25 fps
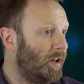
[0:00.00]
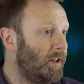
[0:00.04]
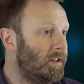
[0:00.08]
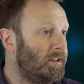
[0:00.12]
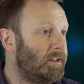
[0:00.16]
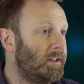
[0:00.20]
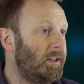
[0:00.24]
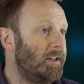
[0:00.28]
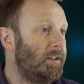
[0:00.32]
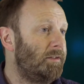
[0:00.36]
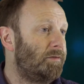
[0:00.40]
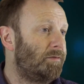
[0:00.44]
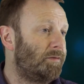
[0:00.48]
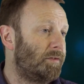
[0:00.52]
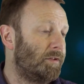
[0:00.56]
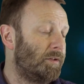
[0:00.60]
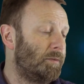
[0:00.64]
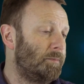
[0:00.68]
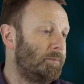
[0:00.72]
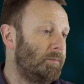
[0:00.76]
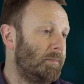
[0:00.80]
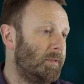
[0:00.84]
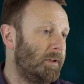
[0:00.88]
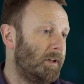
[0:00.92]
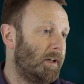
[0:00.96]
indeed
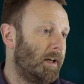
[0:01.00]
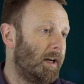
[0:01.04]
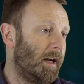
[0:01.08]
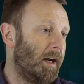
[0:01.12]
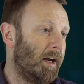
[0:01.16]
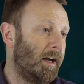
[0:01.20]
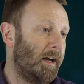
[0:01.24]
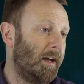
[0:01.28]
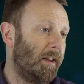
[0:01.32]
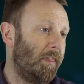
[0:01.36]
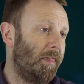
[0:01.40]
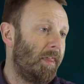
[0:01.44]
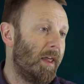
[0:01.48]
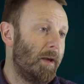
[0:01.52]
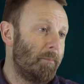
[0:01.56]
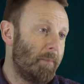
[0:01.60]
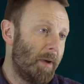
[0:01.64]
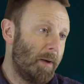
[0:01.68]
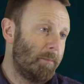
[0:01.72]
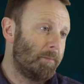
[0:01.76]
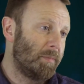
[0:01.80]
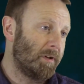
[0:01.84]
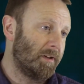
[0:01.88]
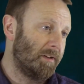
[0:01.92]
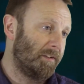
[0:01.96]
from their
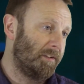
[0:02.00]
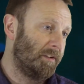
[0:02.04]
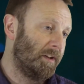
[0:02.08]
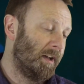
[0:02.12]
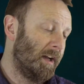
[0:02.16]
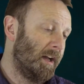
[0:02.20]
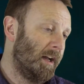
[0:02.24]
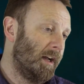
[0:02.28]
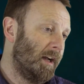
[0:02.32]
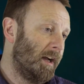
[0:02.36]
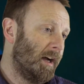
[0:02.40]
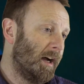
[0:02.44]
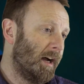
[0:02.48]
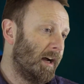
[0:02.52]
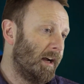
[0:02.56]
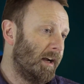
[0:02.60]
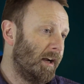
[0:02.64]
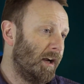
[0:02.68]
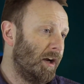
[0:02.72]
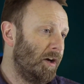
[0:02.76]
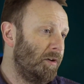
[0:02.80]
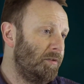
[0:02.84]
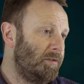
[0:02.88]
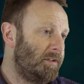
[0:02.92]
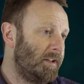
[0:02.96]
members,
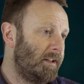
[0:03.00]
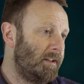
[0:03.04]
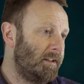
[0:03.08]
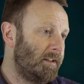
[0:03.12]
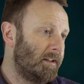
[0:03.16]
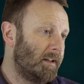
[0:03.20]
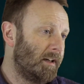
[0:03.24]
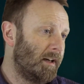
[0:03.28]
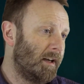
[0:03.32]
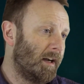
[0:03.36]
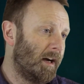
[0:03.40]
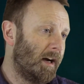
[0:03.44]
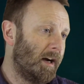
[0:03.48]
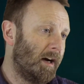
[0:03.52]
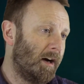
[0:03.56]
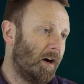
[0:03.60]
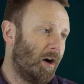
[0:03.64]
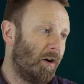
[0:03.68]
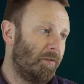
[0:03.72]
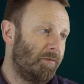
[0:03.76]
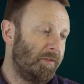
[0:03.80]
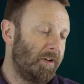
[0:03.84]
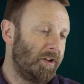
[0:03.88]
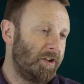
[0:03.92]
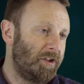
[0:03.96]
who didn't
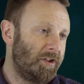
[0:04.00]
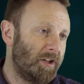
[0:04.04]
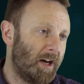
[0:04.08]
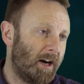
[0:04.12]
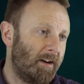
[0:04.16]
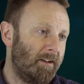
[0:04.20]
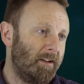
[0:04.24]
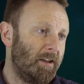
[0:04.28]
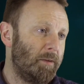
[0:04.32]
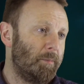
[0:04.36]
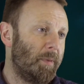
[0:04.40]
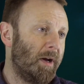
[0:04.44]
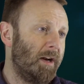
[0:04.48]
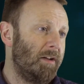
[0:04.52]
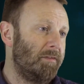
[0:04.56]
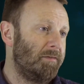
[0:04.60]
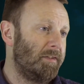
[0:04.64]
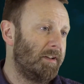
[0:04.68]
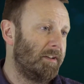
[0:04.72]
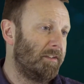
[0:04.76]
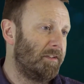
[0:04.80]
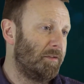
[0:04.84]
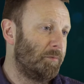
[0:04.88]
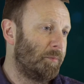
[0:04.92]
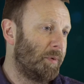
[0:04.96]
often share in the
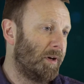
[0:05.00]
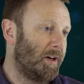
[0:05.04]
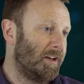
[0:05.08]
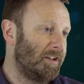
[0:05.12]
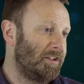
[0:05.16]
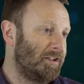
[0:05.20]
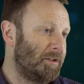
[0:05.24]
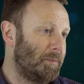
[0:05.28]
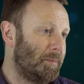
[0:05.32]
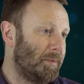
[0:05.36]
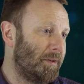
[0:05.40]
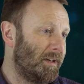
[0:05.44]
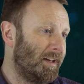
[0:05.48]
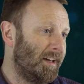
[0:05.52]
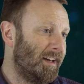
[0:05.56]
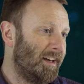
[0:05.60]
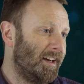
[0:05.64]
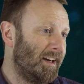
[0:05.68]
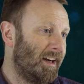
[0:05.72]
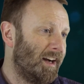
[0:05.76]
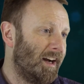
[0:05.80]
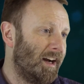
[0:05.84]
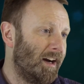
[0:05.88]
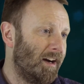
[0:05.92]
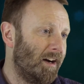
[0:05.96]
benefits of partnership
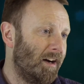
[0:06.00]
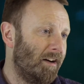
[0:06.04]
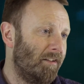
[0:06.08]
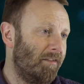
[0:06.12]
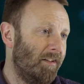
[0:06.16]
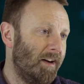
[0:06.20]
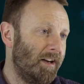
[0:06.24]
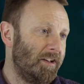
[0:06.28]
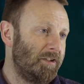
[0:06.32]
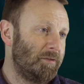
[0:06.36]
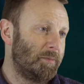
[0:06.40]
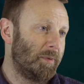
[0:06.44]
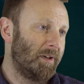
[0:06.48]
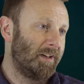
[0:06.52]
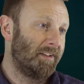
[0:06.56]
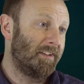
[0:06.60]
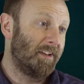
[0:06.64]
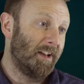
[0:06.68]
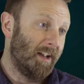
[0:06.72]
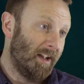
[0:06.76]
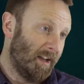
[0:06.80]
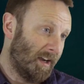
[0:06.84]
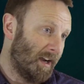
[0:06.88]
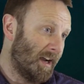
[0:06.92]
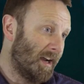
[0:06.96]
arrangements.
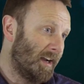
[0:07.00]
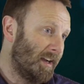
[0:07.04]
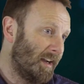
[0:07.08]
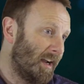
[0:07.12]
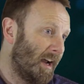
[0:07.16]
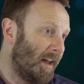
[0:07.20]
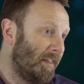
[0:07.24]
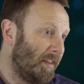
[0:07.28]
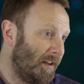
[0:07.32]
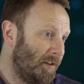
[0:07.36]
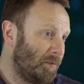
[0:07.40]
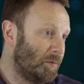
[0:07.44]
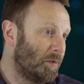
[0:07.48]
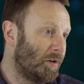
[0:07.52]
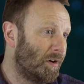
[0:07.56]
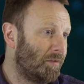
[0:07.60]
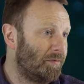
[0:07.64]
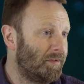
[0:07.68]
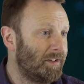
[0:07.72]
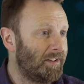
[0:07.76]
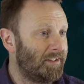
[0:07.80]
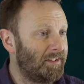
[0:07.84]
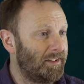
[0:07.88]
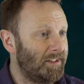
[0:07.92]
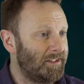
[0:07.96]
And these were
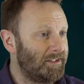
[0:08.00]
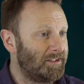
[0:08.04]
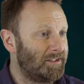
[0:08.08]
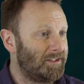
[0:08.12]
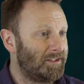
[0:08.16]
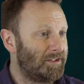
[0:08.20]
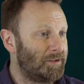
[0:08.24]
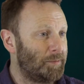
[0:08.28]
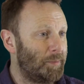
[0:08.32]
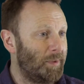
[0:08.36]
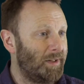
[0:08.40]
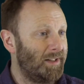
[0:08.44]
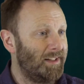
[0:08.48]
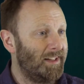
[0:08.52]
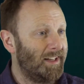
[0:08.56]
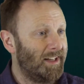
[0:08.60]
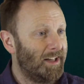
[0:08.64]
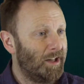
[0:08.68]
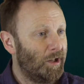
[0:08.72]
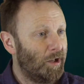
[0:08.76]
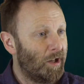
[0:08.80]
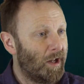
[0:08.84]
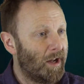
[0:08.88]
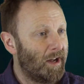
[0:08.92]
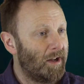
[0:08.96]
often seen to be
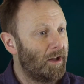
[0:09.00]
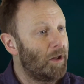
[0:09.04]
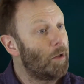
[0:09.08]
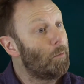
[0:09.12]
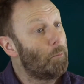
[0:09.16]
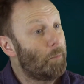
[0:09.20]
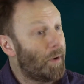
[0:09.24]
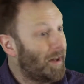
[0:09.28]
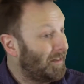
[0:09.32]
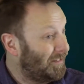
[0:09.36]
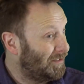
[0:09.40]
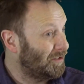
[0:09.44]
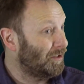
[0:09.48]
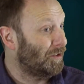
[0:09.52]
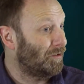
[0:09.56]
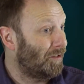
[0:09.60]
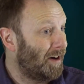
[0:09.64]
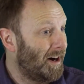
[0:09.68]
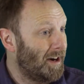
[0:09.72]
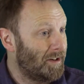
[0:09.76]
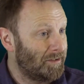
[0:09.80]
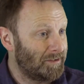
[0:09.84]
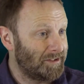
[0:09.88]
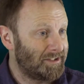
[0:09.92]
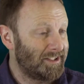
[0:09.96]
best all
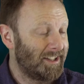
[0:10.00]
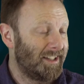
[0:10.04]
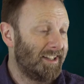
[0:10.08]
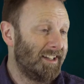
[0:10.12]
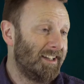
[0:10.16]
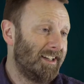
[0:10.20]
round